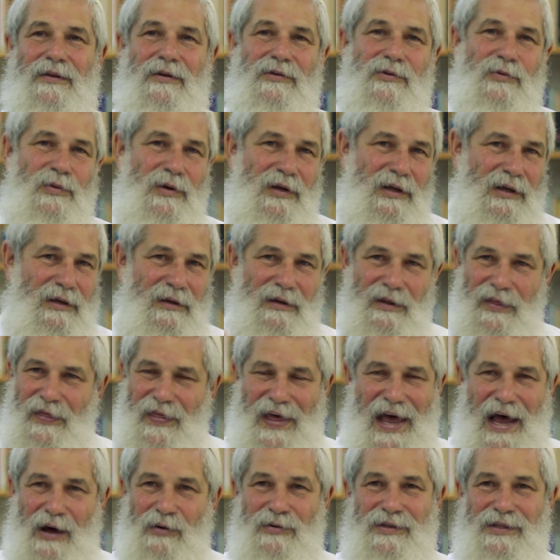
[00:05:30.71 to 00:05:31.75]
There's really
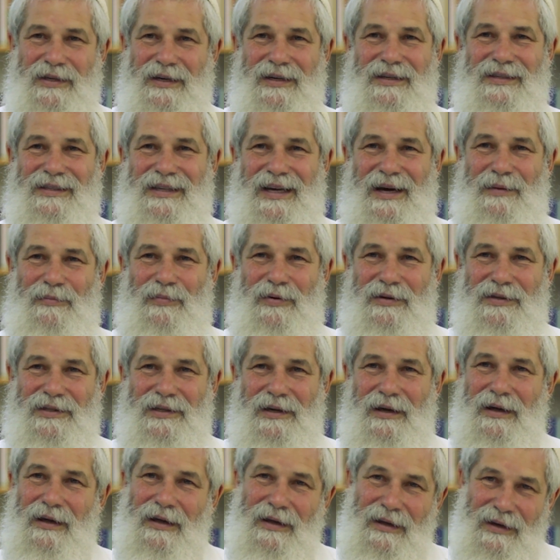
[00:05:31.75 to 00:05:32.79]
1,000 examples.
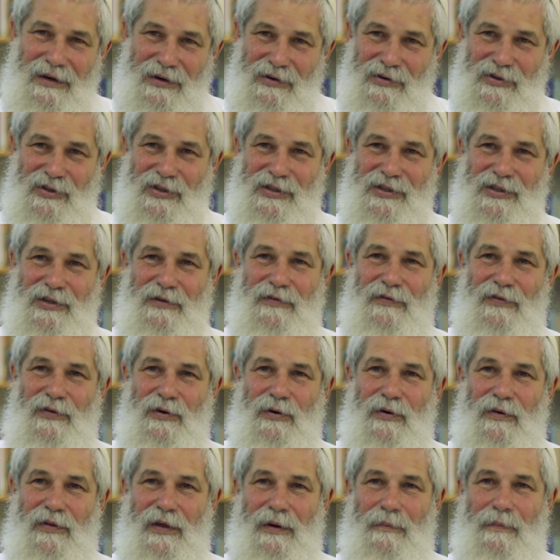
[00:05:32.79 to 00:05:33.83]
Here's just a
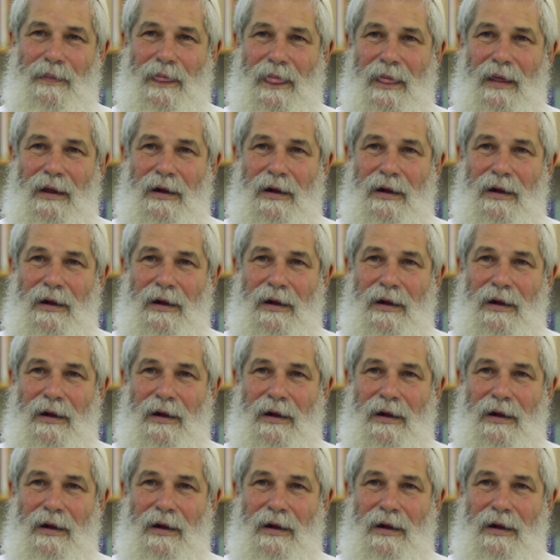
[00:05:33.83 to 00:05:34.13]
few of them.